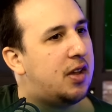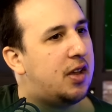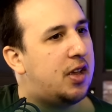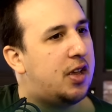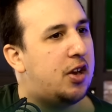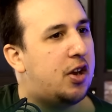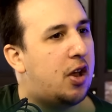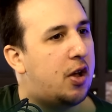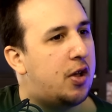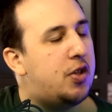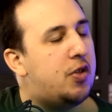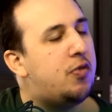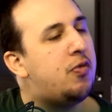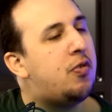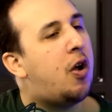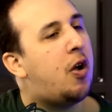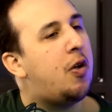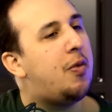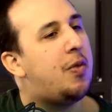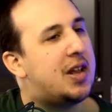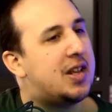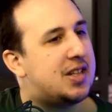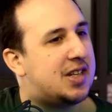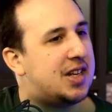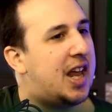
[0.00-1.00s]
You know, you know
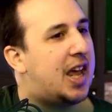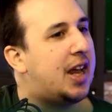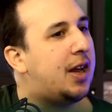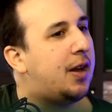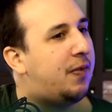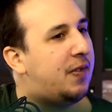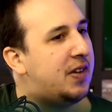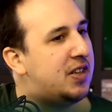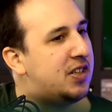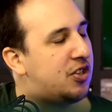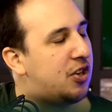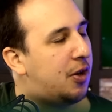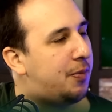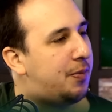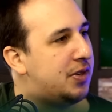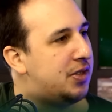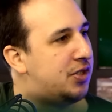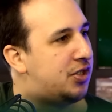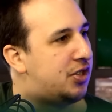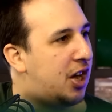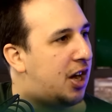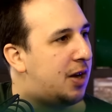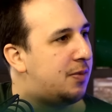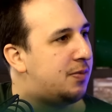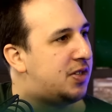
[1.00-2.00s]
there's lengthy stoppage
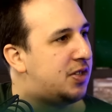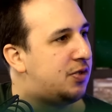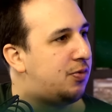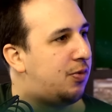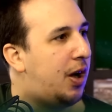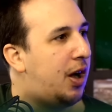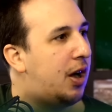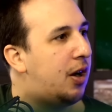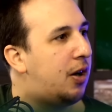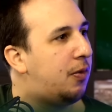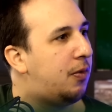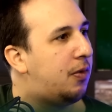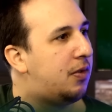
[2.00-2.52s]
times as well.